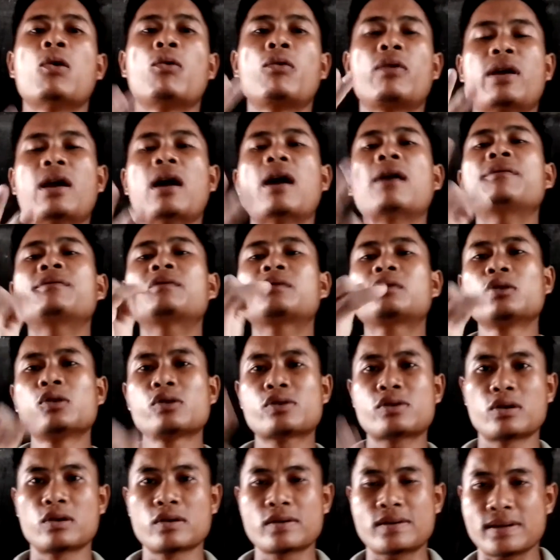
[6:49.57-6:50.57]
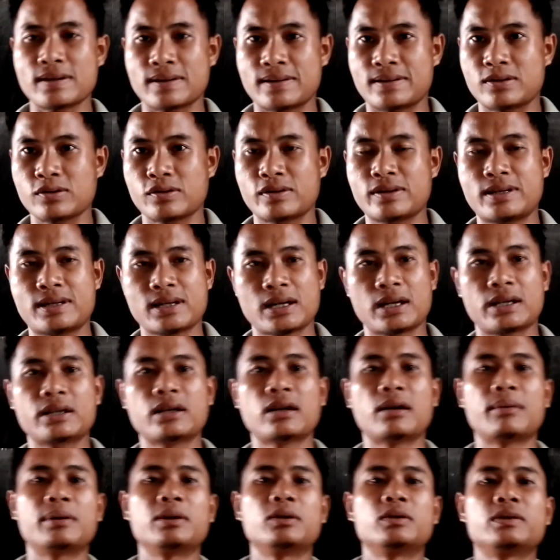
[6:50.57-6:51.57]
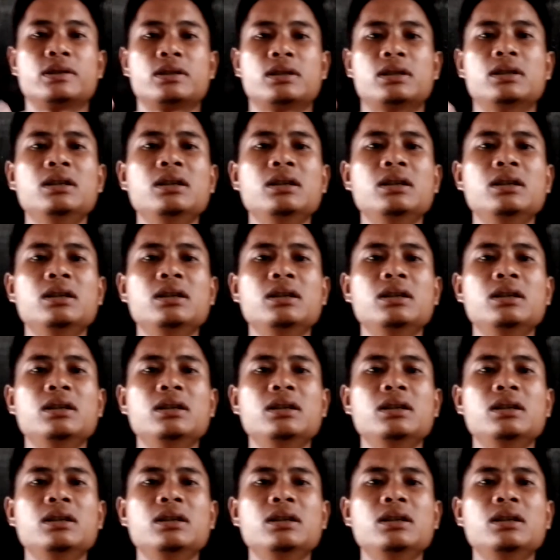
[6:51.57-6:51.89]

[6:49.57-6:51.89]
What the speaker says: We have two sources to study about